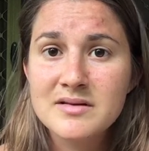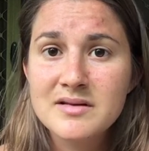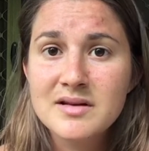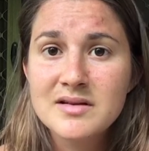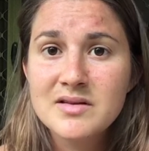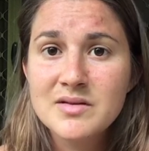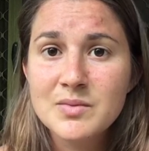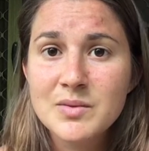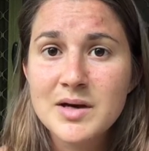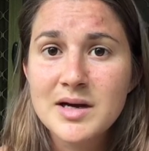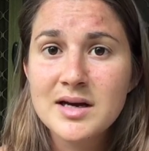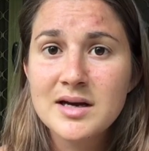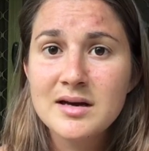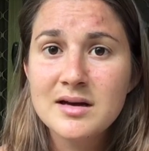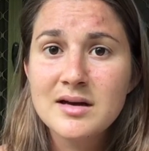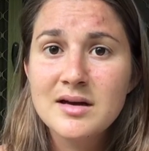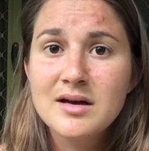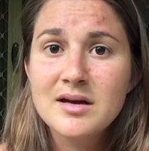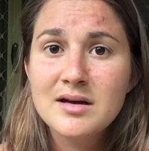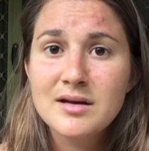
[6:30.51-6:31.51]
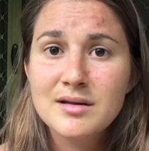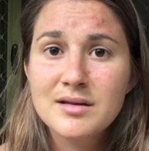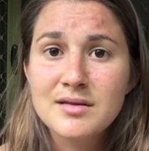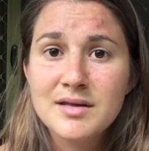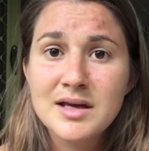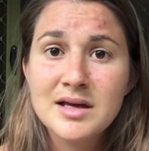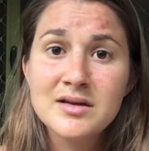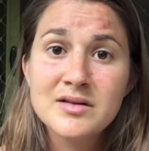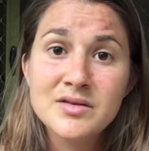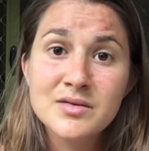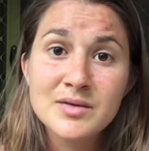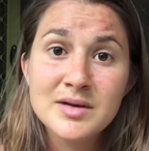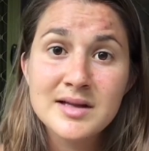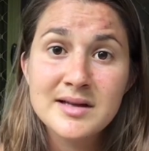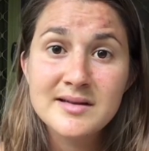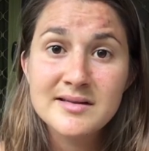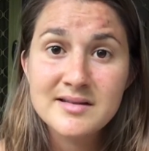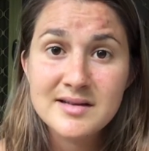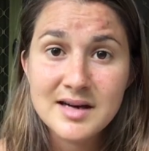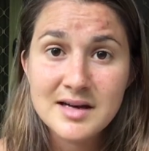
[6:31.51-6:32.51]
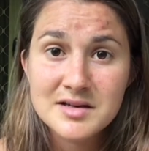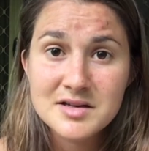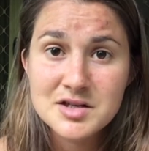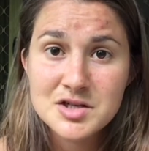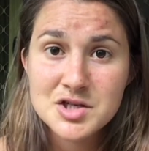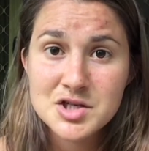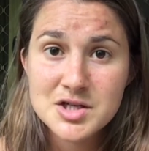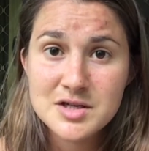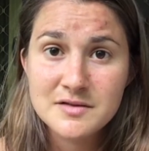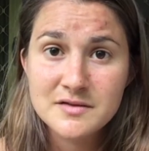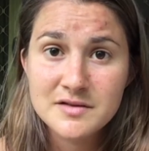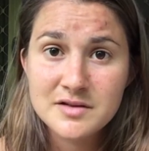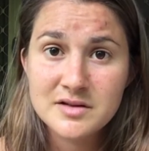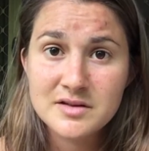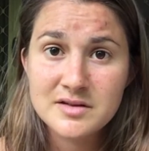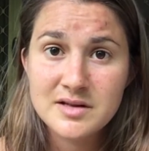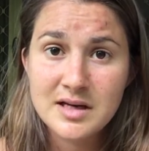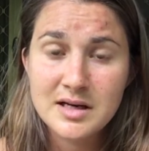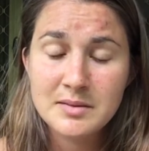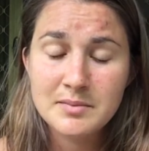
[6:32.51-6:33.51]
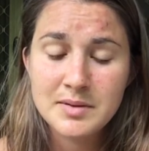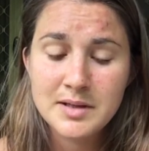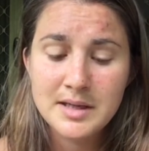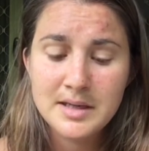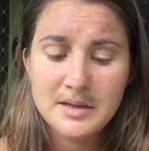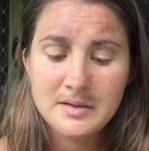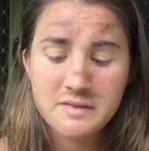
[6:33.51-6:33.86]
That's where things really start to shift and take place.